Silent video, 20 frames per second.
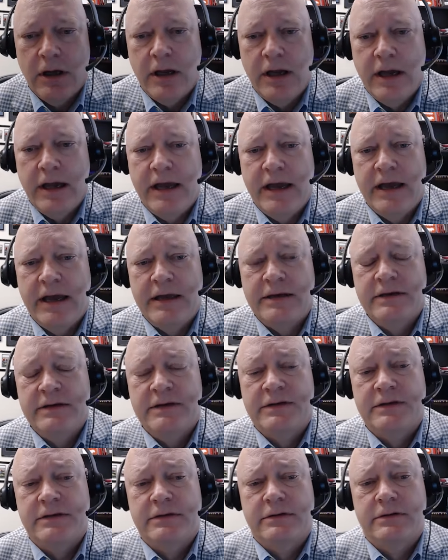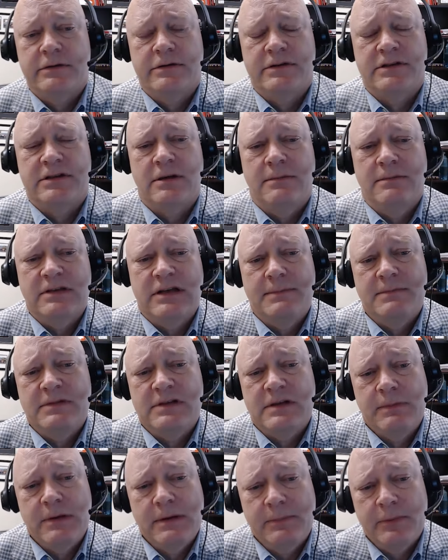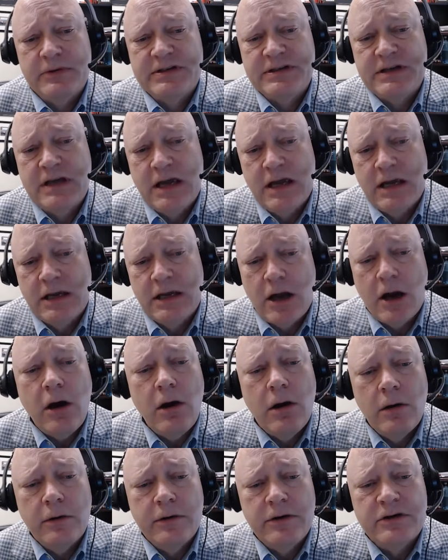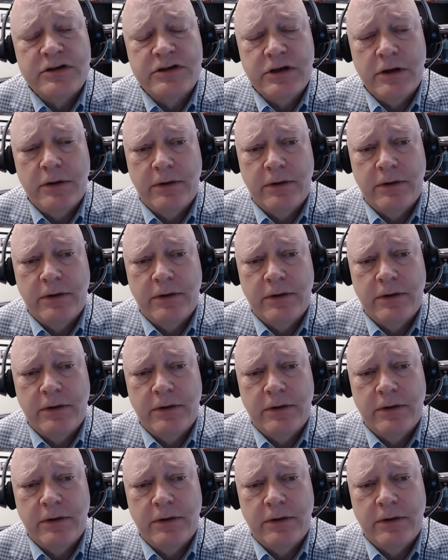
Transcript: And sometimes the people saying, oh, you're so